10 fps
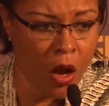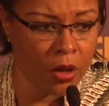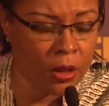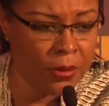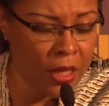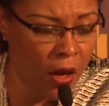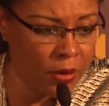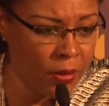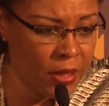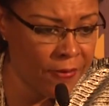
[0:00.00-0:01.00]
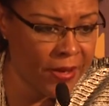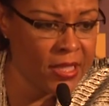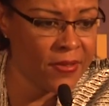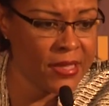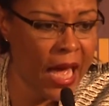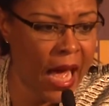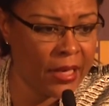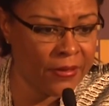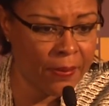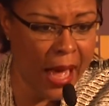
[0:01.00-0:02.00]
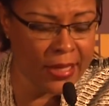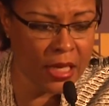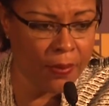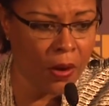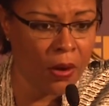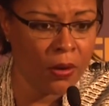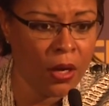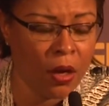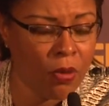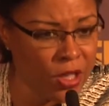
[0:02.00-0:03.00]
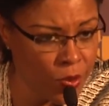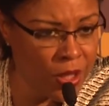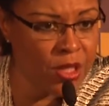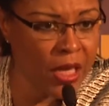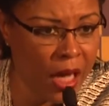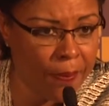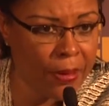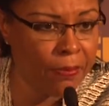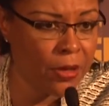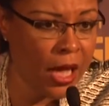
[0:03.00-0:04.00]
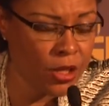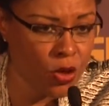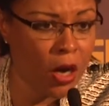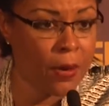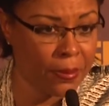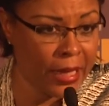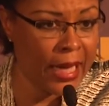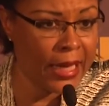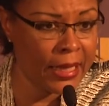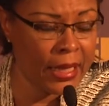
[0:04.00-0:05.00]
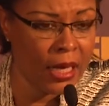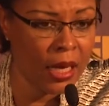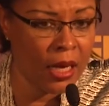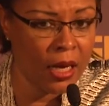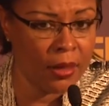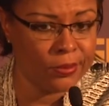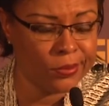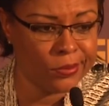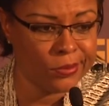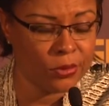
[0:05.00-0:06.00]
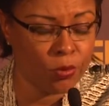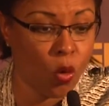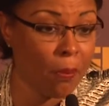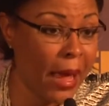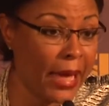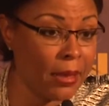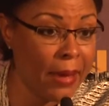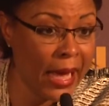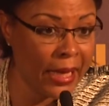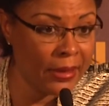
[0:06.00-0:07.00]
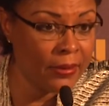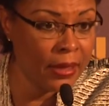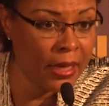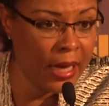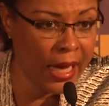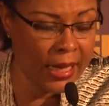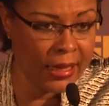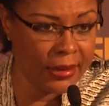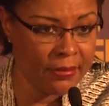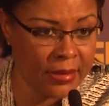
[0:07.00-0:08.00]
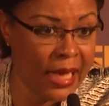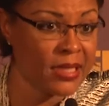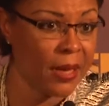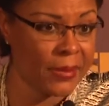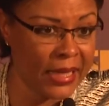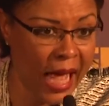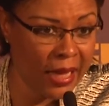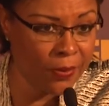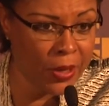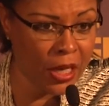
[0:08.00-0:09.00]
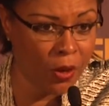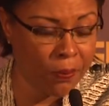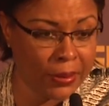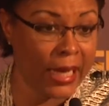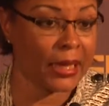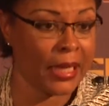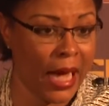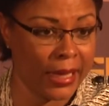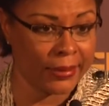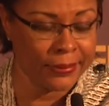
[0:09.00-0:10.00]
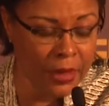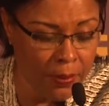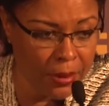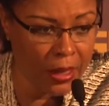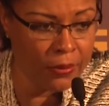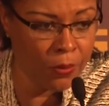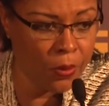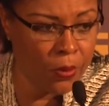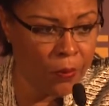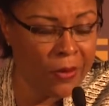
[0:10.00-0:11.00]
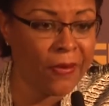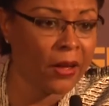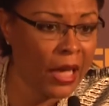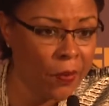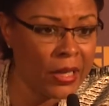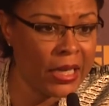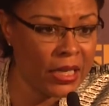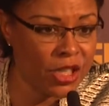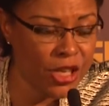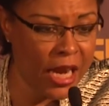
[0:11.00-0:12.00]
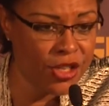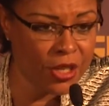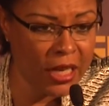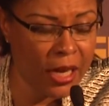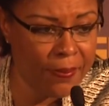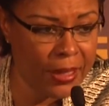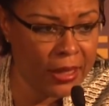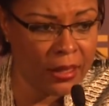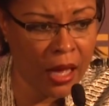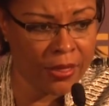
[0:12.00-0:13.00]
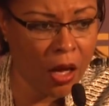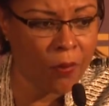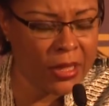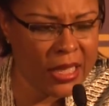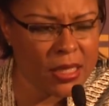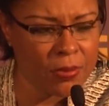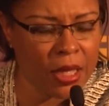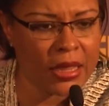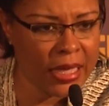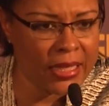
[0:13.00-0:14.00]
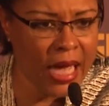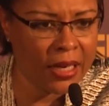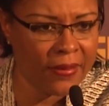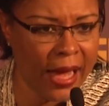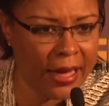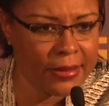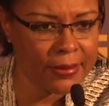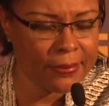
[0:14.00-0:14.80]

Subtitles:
the defensive side of the basketball, we switched up and started playing more man-to-man. And that's something that we don't play a lot, but we felt like we needed to change it up, and I thought we did some good things out of that.